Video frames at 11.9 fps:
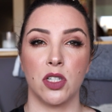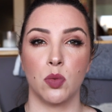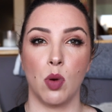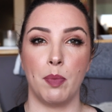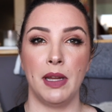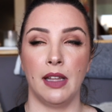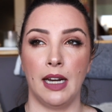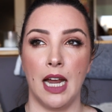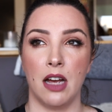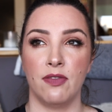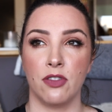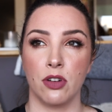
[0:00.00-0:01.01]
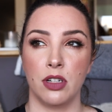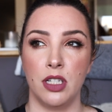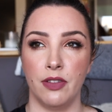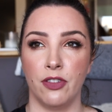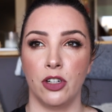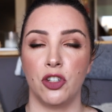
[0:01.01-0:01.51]
swapping that out for a
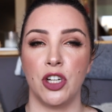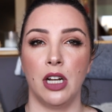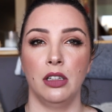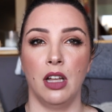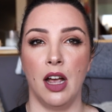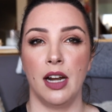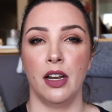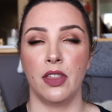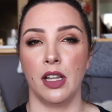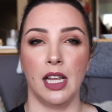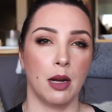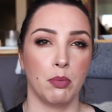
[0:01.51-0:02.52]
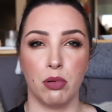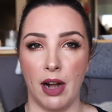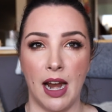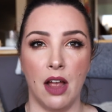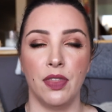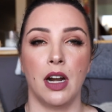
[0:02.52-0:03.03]
different gel liner, that like a
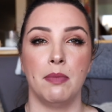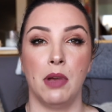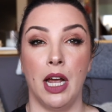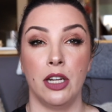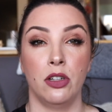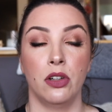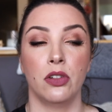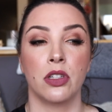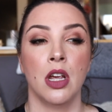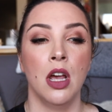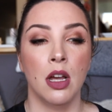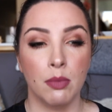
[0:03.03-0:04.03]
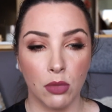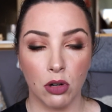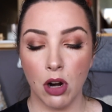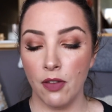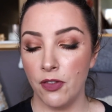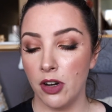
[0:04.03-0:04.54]
brown that I might use
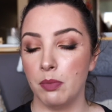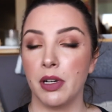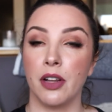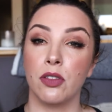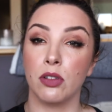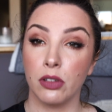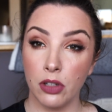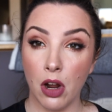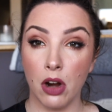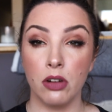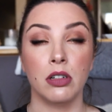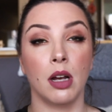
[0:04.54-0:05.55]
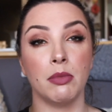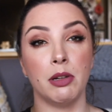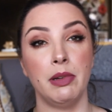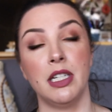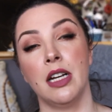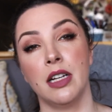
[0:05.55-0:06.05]
more often, but I thought, no, I'm going to
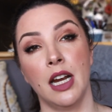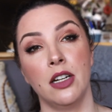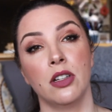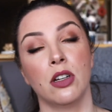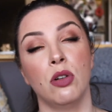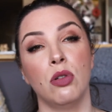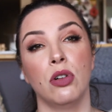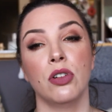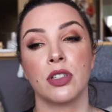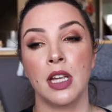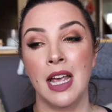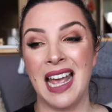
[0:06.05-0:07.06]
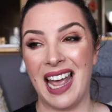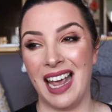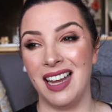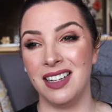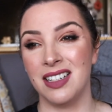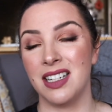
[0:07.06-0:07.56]
be dedicated to the cause.
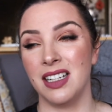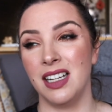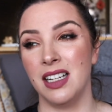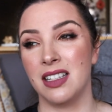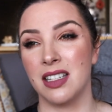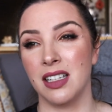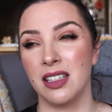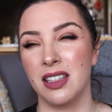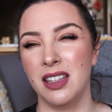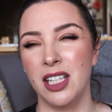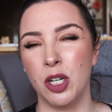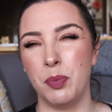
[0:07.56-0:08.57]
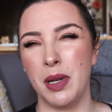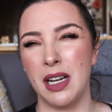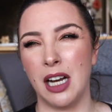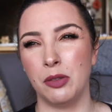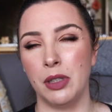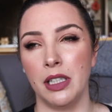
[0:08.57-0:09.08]
And it's a little bit
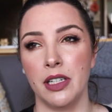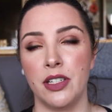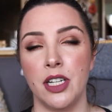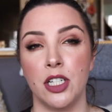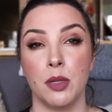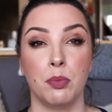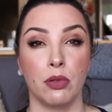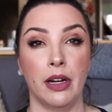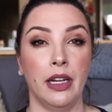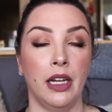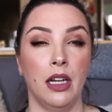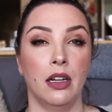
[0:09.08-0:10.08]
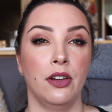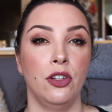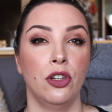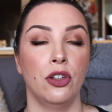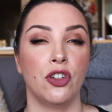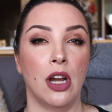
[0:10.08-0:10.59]
unrealistic to bring in a
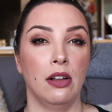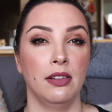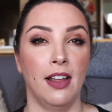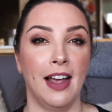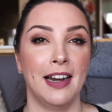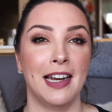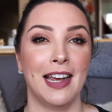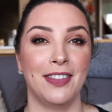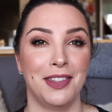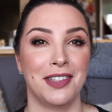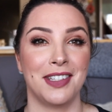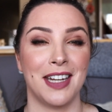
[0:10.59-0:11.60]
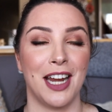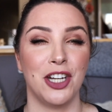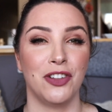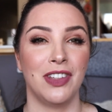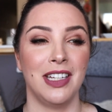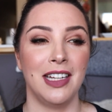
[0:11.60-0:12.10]
new gel liner at this stage
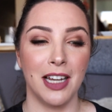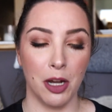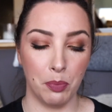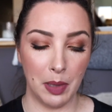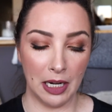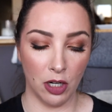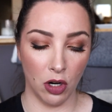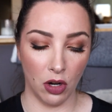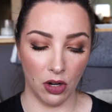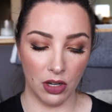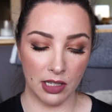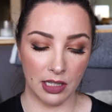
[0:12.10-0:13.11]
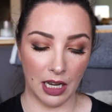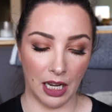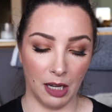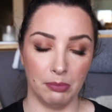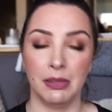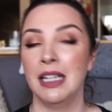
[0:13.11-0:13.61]
of the year because
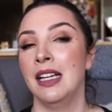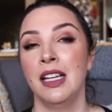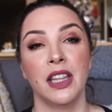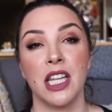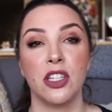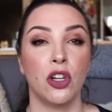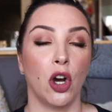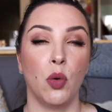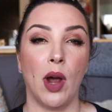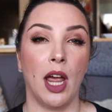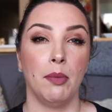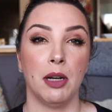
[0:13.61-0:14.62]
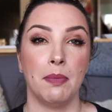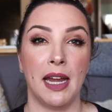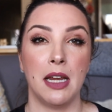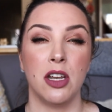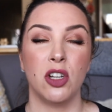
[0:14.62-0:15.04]
um, there's no way I'm gonna make